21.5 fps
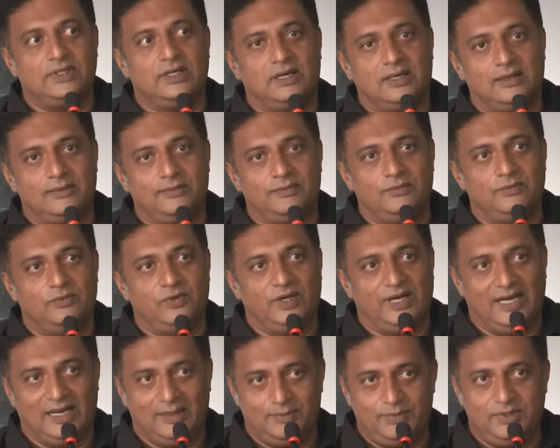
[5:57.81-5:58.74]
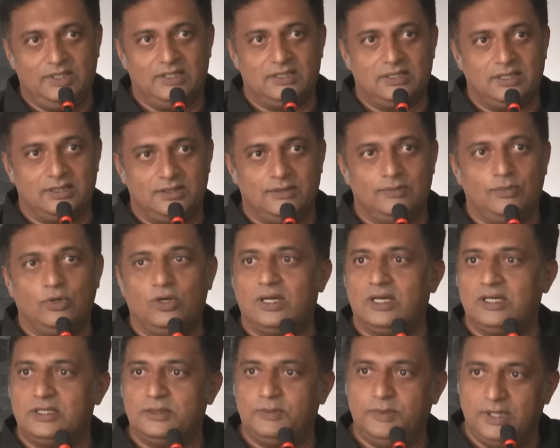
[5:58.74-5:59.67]
And I'm very happy that such a book
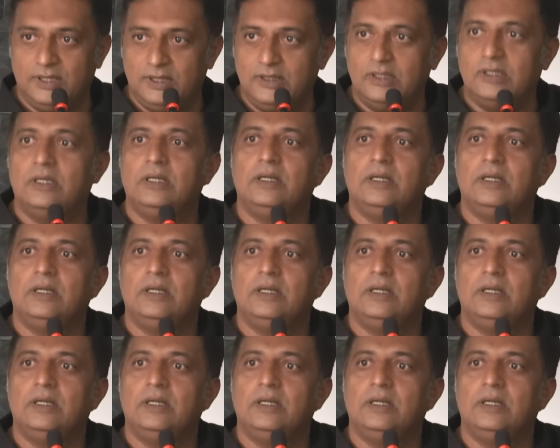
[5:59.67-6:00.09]
has been